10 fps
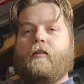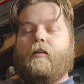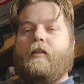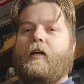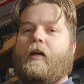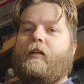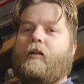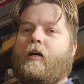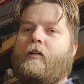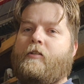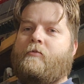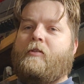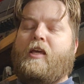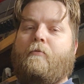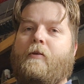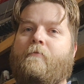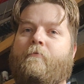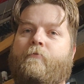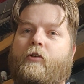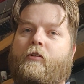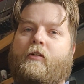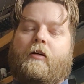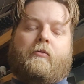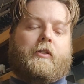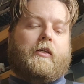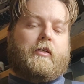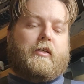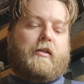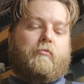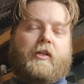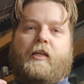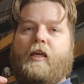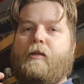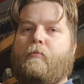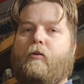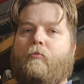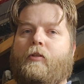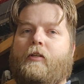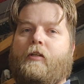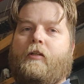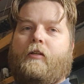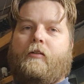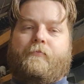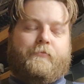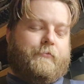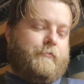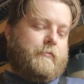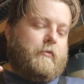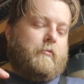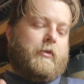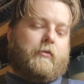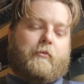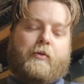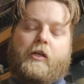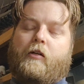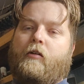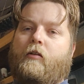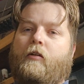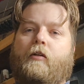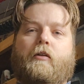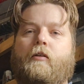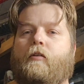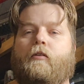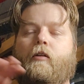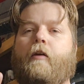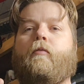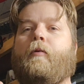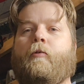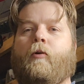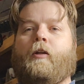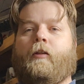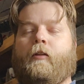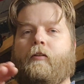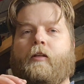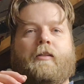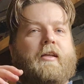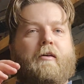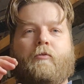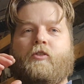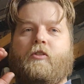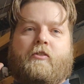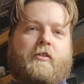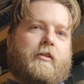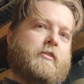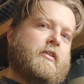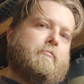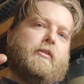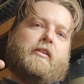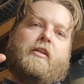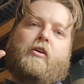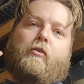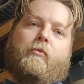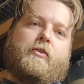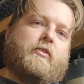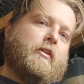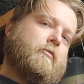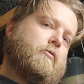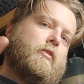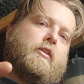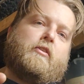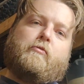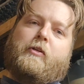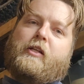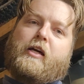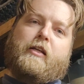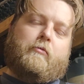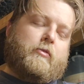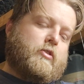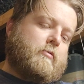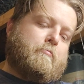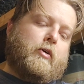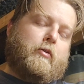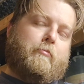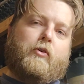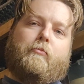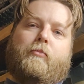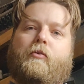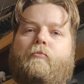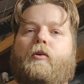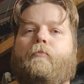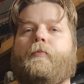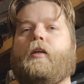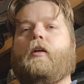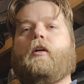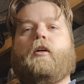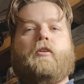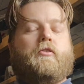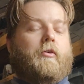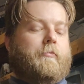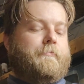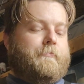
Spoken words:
he kind of got his name even further out there. And then when he came out with the repeater, everybody wanted it, and that was just something that they always did. 1929, it was just boom, boom, boom, boom. So